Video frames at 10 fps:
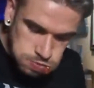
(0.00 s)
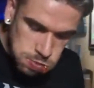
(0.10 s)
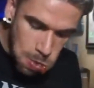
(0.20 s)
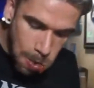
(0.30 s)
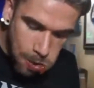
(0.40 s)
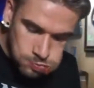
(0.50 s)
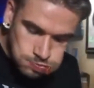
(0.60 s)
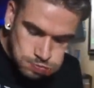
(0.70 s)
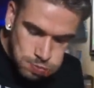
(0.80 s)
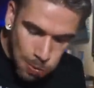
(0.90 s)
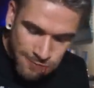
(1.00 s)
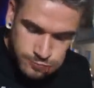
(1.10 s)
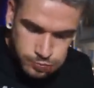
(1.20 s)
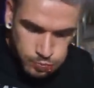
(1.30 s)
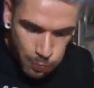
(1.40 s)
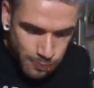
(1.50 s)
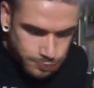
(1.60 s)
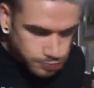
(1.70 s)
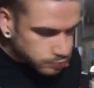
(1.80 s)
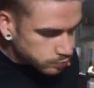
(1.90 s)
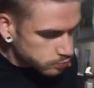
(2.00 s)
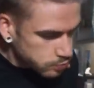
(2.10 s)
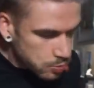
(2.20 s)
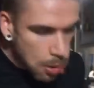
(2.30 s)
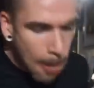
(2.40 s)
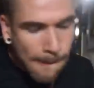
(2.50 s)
burger challenge, and it was not at all far um,